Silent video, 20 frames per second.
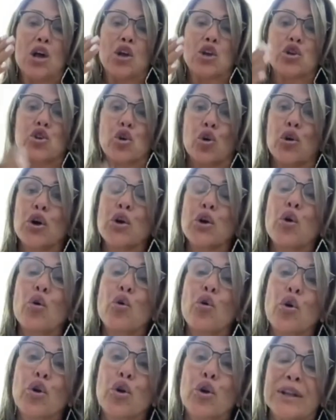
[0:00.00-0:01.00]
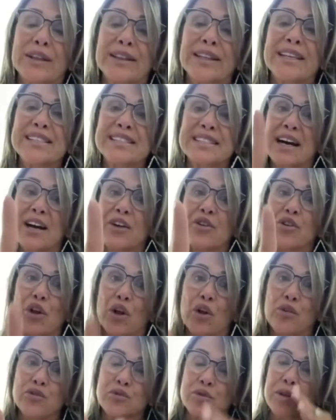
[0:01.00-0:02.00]
You're going to order at least $100
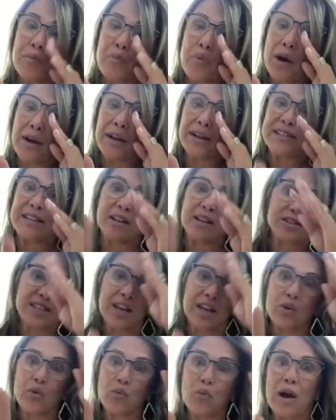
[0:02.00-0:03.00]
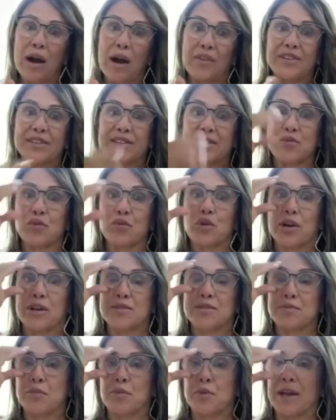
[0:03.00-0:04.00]
worth of product. And I'll tell you why this
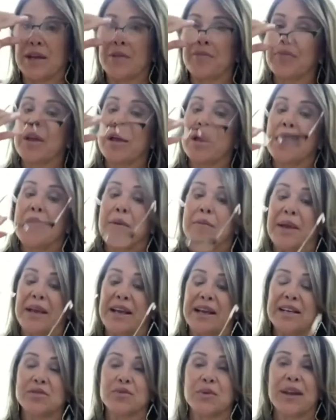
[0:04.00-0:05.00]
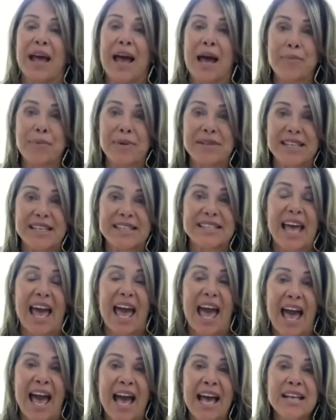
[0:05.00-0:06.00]
works, Marie. Because what happens is,
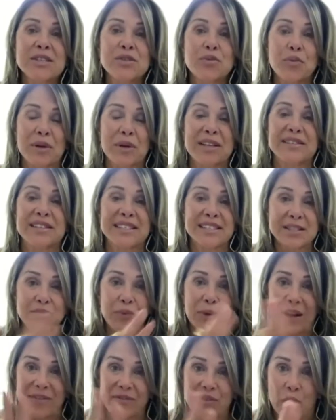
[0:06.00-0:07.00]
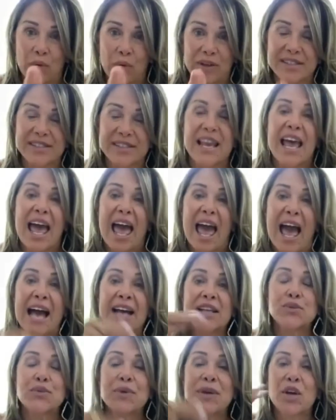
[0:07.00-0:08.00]
as because this is what I've noticed,
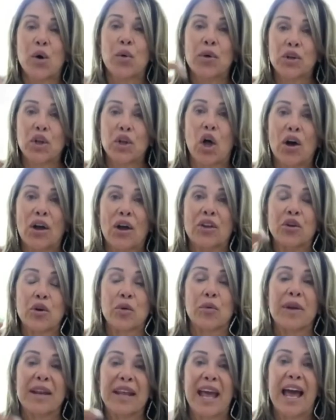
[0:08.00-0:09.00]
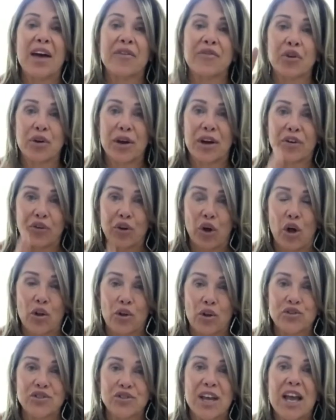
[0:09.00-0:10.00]
as we go along and you already have your
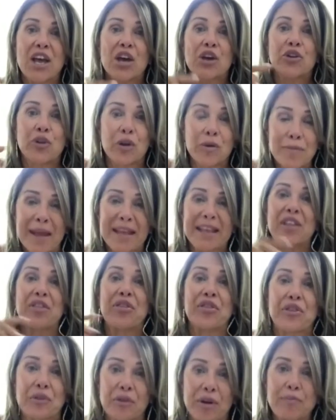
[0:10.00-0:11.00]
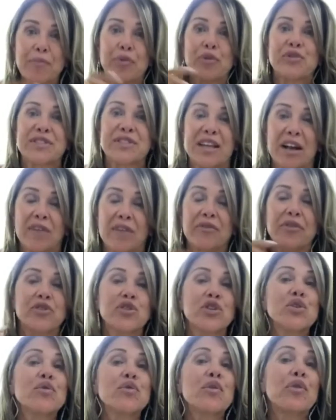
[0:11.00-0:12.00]
$100, you're making 30% off
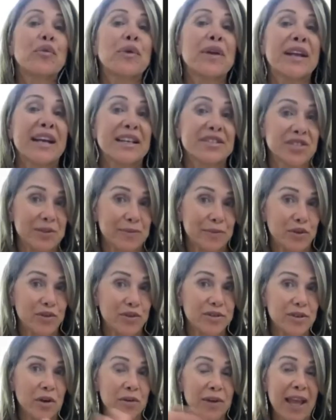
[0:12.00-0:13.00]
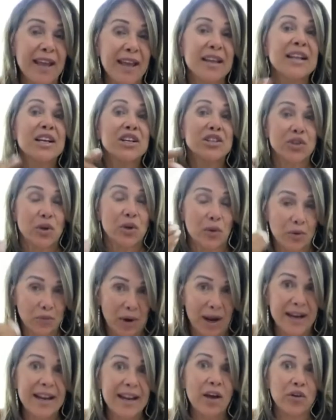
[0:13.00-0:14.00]
two or three customers. Okay. So
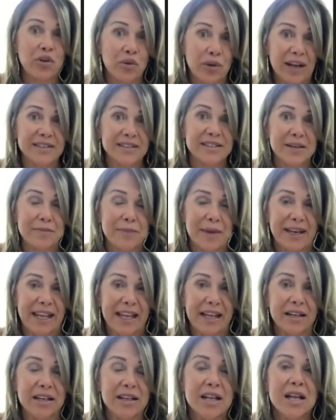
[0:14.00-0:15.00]
right now you got some money.